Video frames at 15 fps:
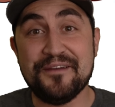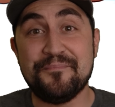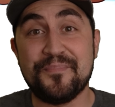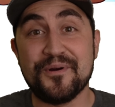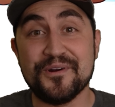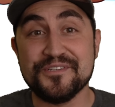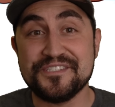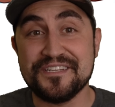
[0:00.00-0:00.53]
I
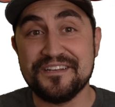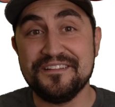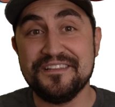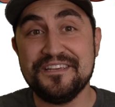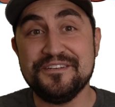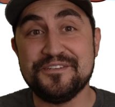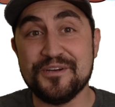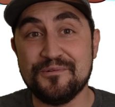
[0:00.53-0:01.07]

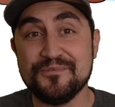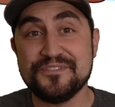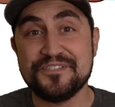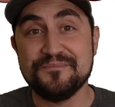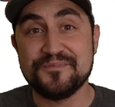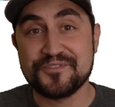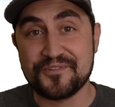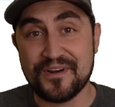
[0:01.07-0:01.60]
personally don't
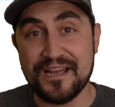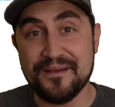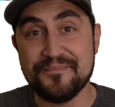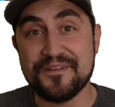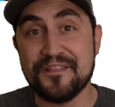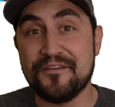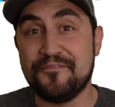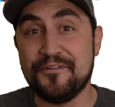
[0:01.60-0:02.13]

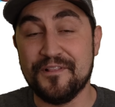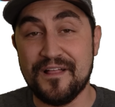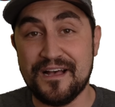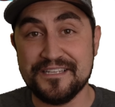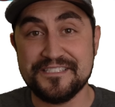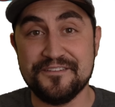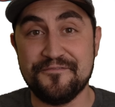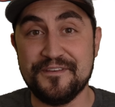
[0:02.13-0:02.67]
subscribe to the
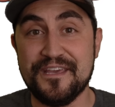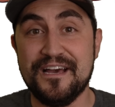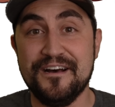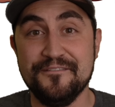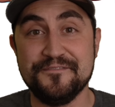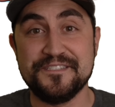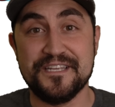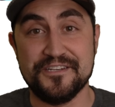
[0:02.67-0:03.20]
philosophy
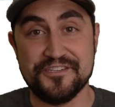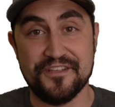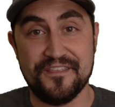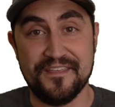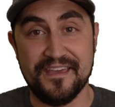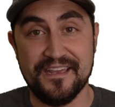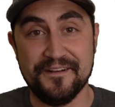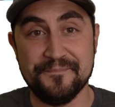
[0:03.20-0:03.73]
of such a
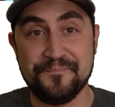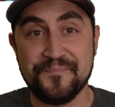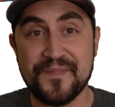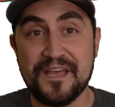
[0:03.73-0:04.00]
thing.